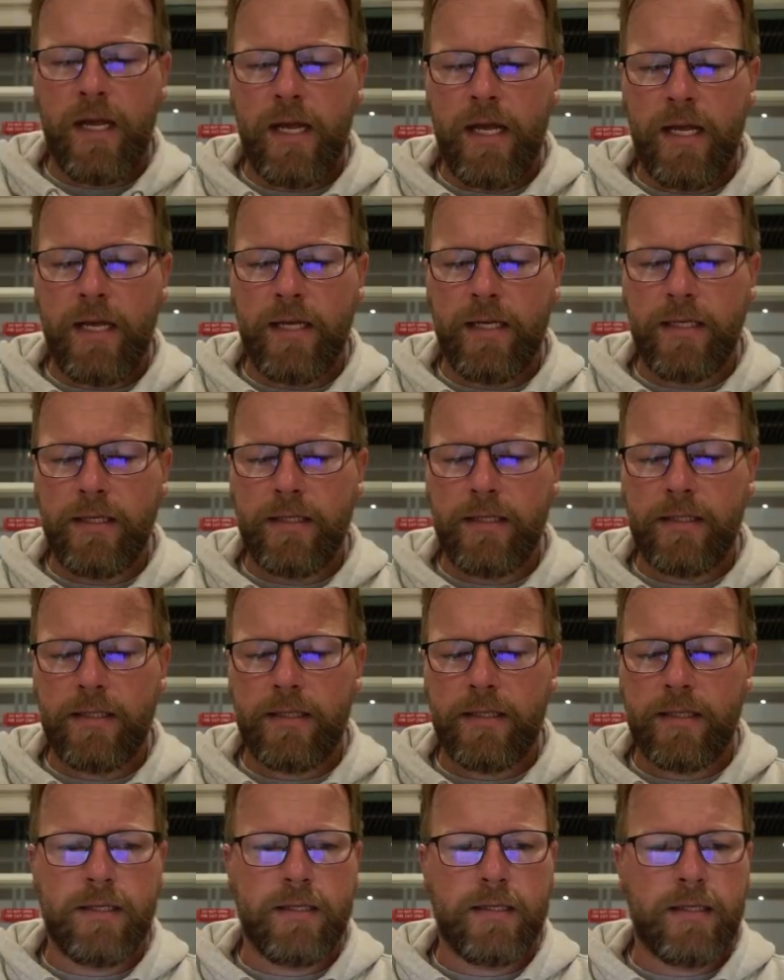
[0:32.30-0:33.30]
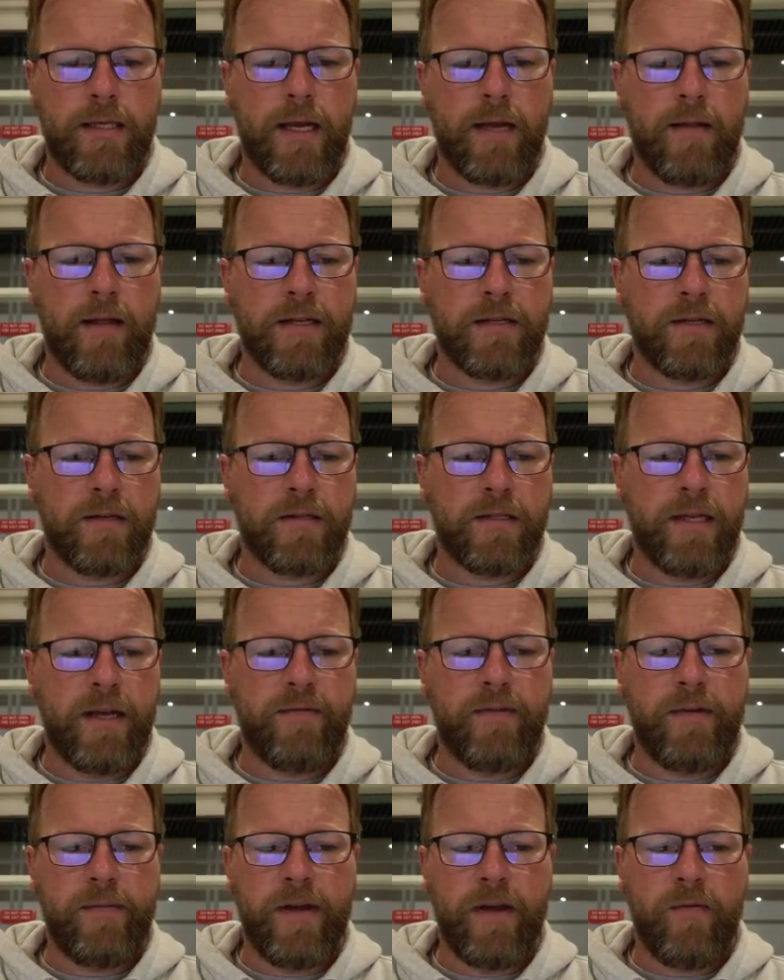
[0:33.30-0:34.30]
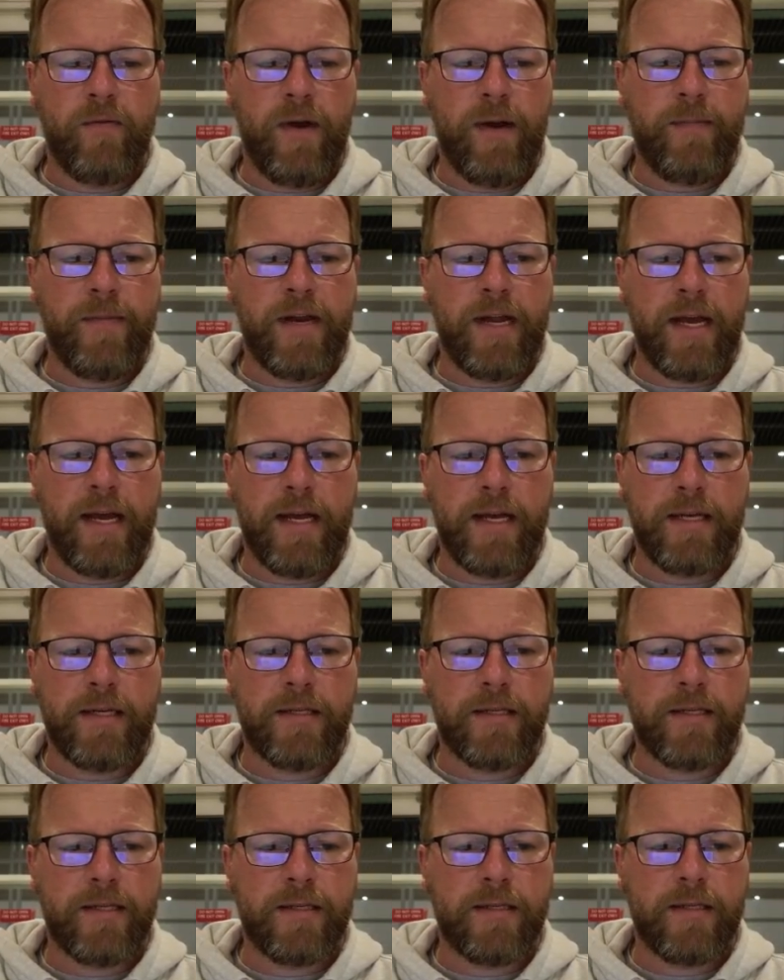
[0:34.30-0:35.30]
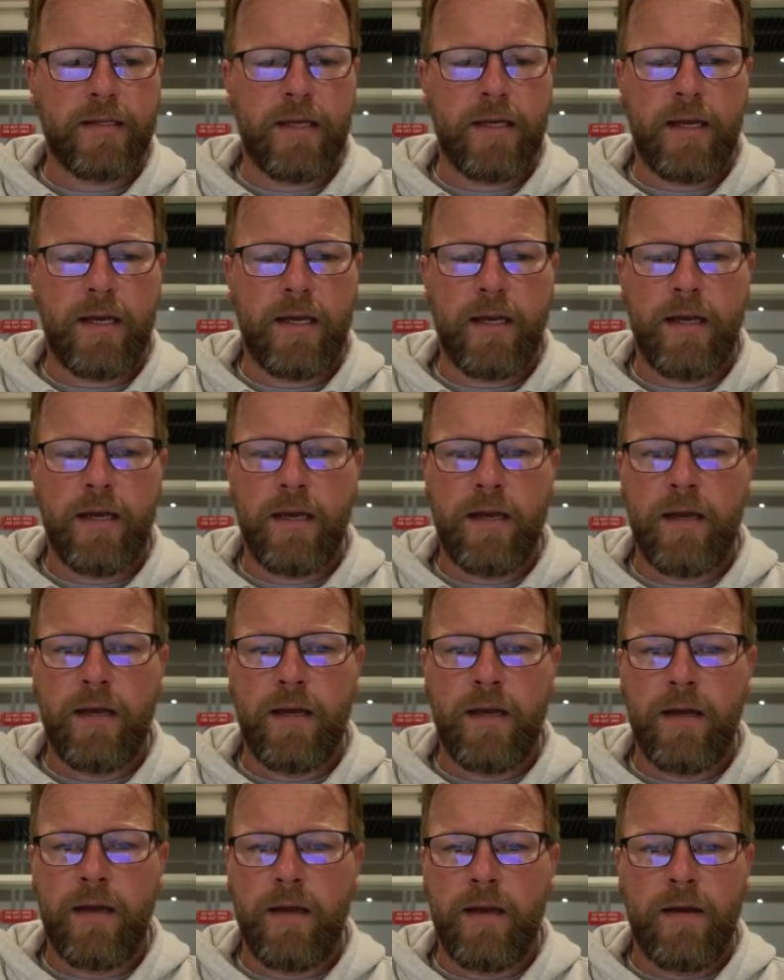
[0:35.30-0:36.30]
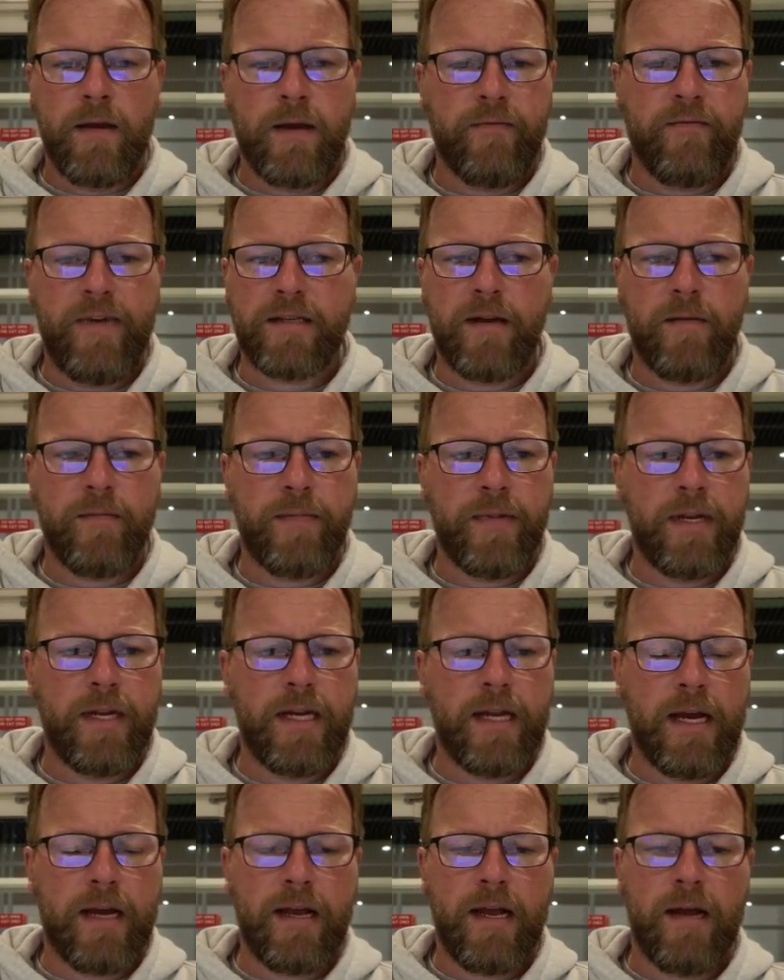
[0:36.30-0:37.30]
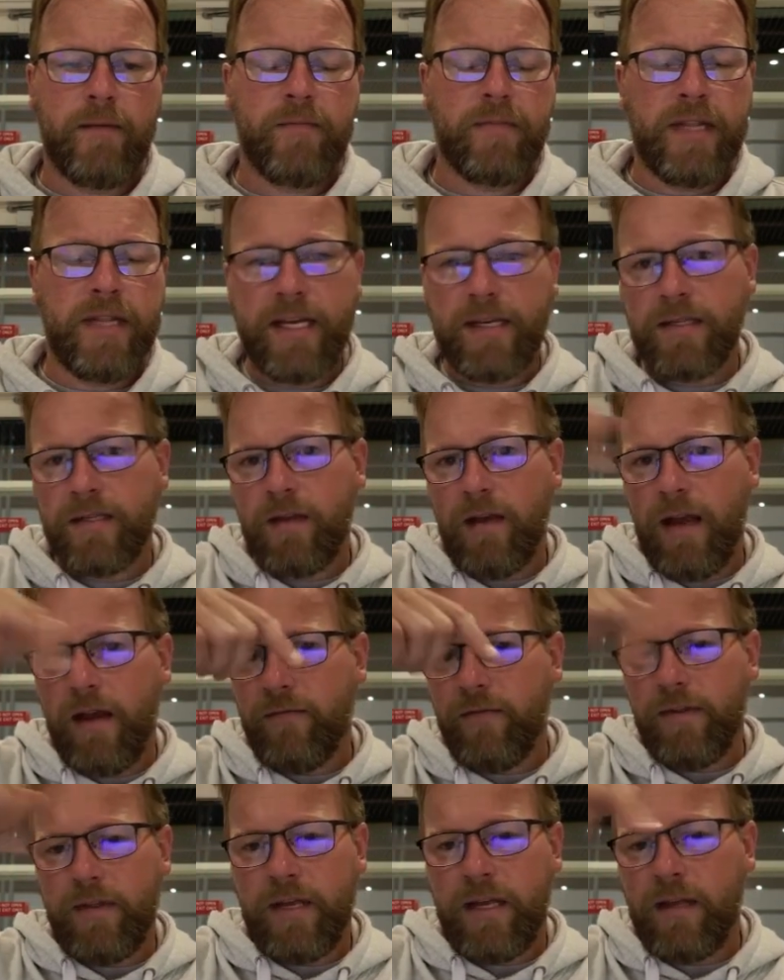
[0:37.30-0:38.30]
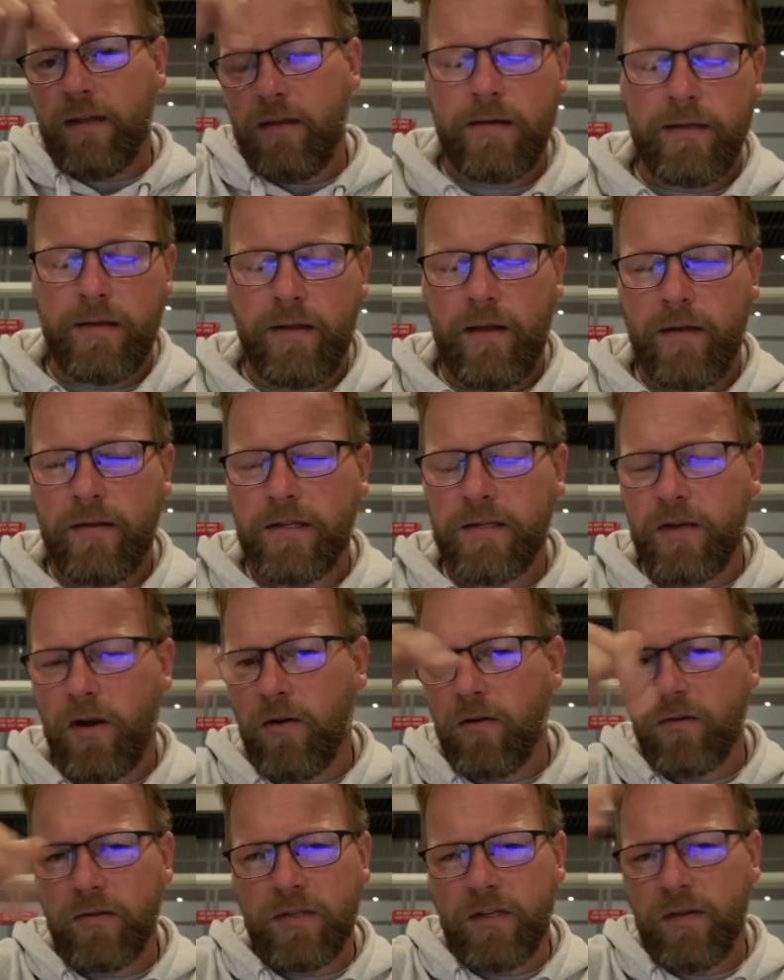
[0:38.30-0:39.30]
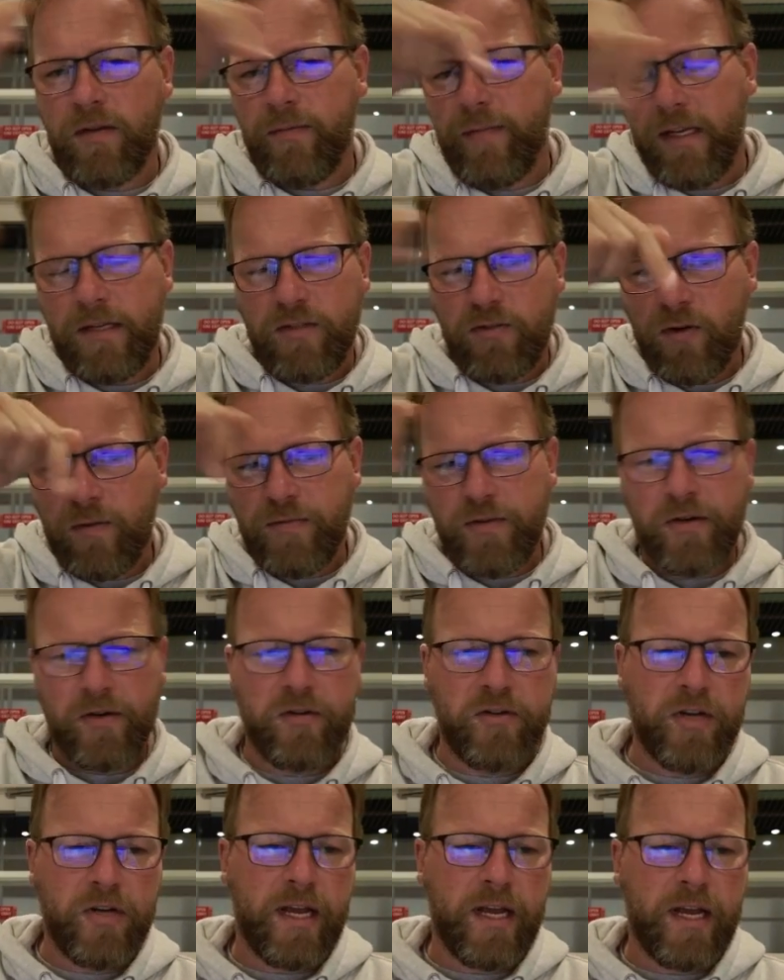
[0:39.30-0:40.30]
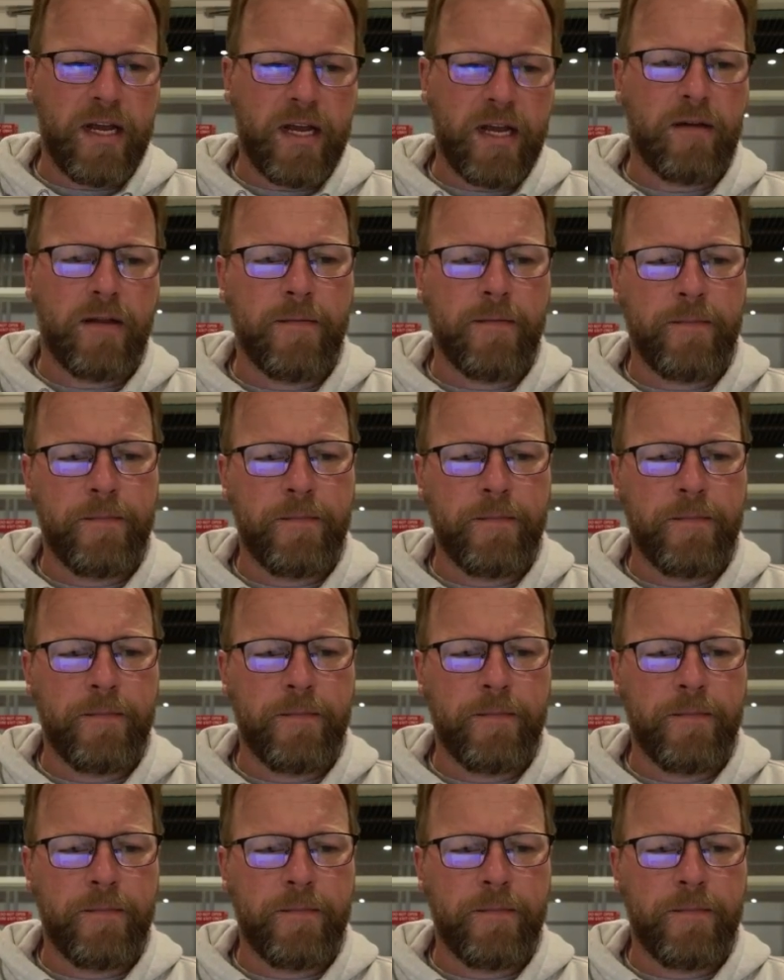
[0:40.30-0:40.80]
Is psychological safety being weaponized? And fastcompany.com, links to everything this article is going to be in the description. You can check it out there.